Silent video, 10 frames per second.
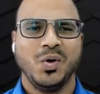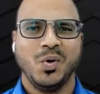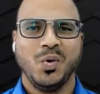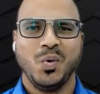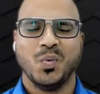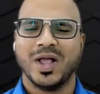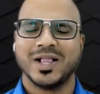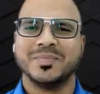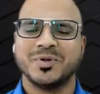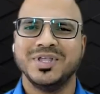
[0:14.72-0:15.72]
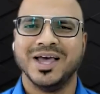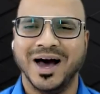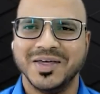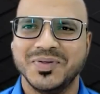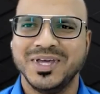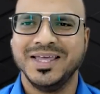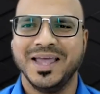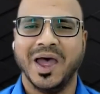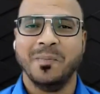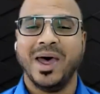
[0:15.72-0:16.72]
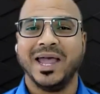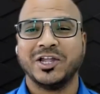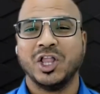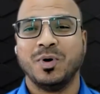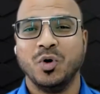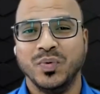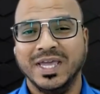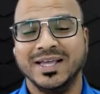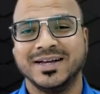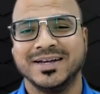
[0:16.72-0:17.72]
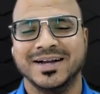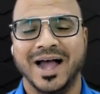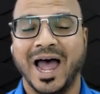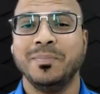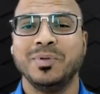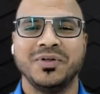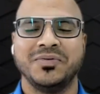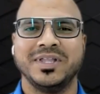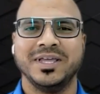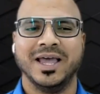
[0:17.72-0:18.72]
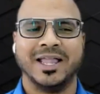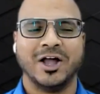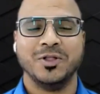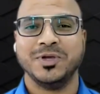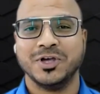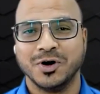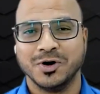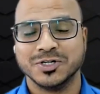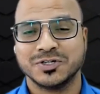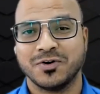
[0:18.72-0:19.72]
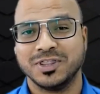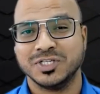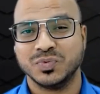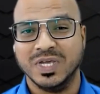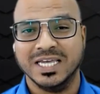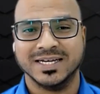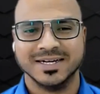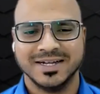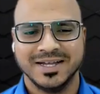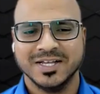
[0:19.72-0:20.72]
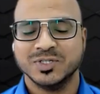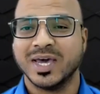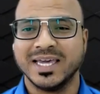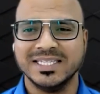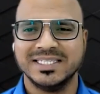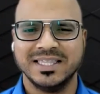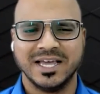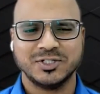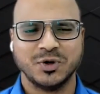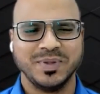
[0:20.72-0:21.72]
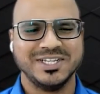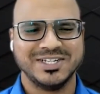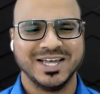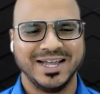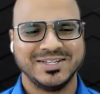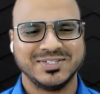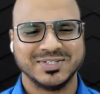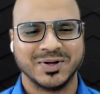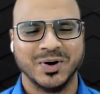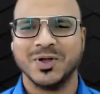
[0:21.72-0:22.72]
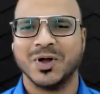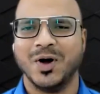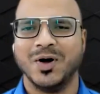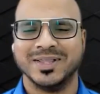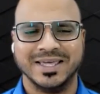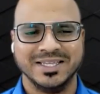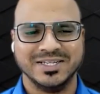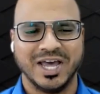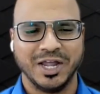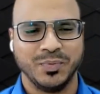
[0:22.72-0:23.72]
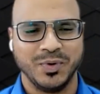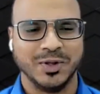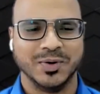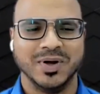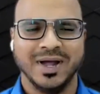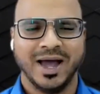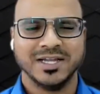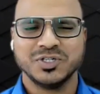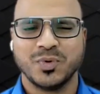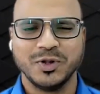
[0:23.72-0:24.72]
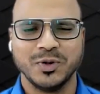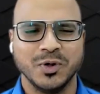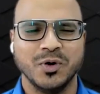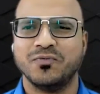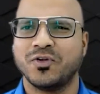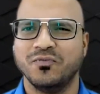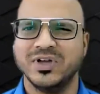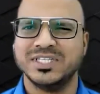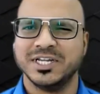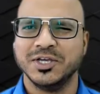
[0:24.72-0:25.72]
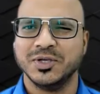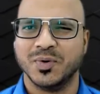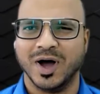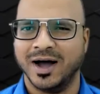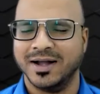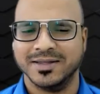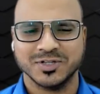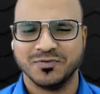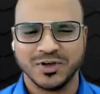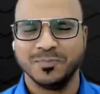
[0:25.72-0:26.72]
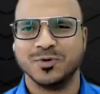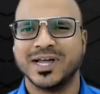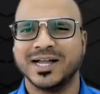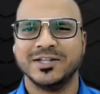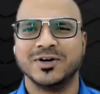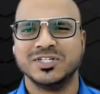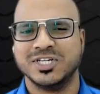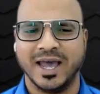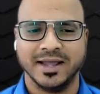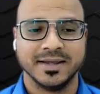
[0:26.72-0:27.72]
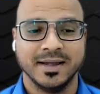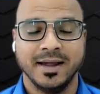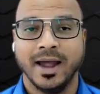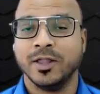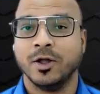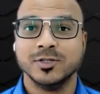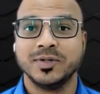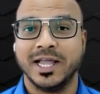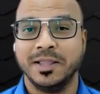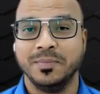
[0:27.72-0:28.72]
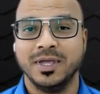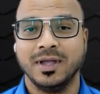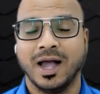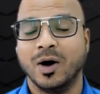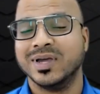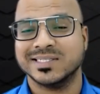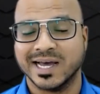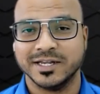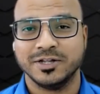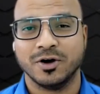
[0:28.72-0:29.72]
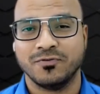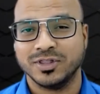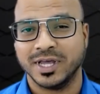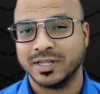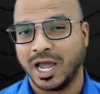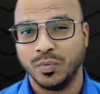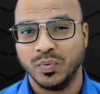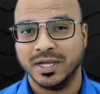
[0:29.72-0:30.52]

Welcome to the R3 APAC Developer Week. I'm Navin Reddy and I'll be your host for this week. So I can see there are so many chats going on in the chat window. I just want to know from which city you are. So if you can put that in your chat and also tell me how excited you are for the entire week.